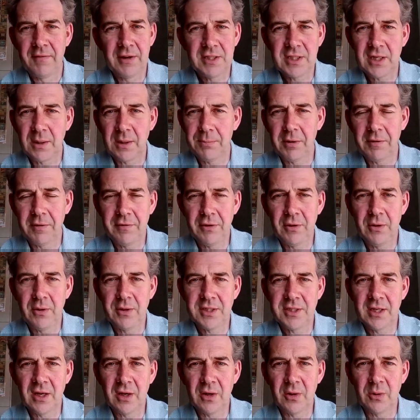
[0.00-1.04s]
for example, a few
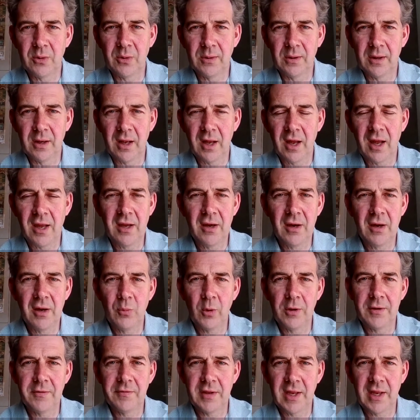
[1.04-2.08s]
years ago, I
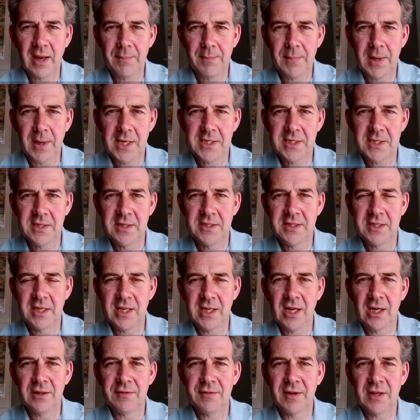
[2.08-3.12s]
heard one of the ambassadors
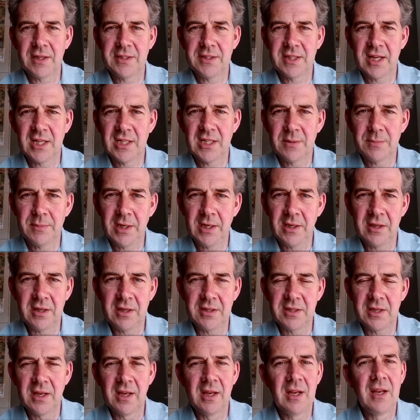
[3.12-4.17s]
in Yerevan say to me
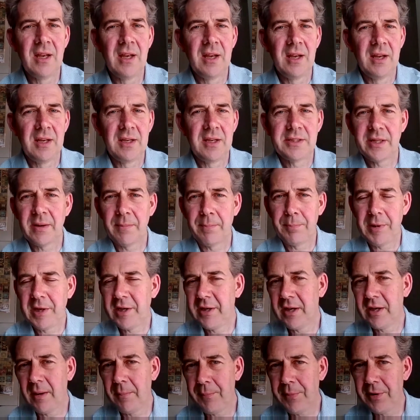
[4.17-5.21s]
that some
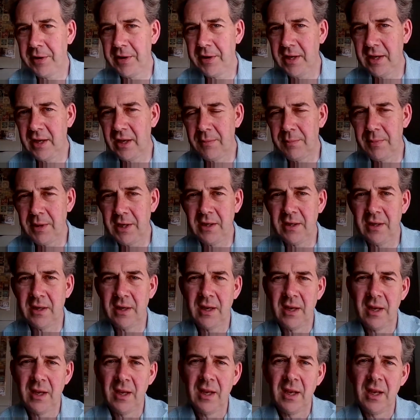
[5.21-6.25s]
big company had
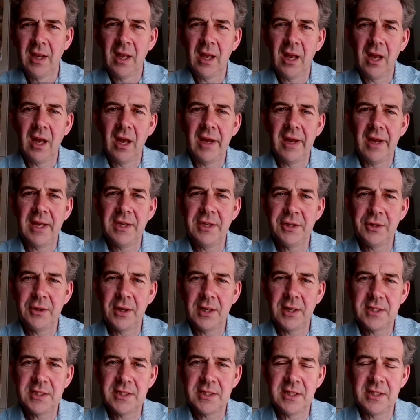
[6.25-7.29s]
been uh,
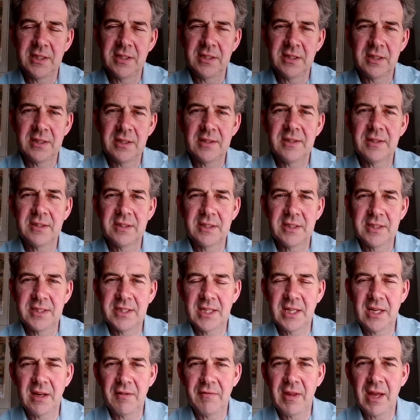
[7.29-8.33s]
interested to
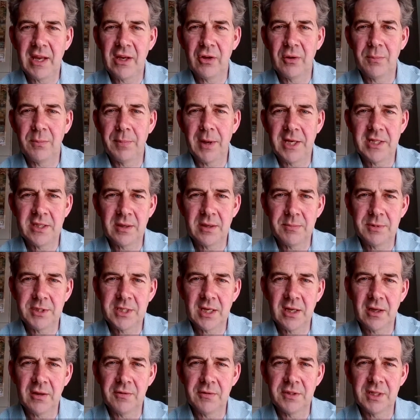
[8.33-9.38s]
see if they could base
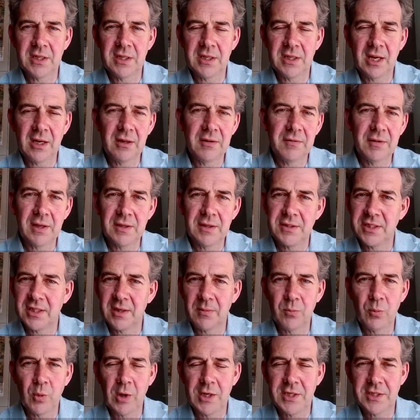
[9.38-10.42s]
themselves in Yerevan,
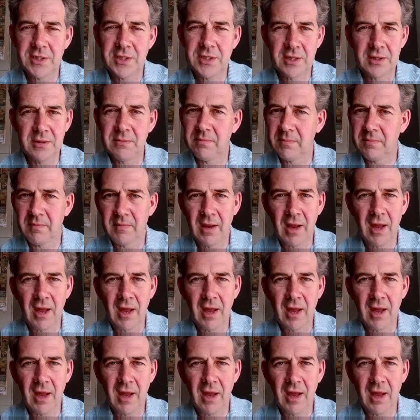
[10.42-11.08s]
some Western,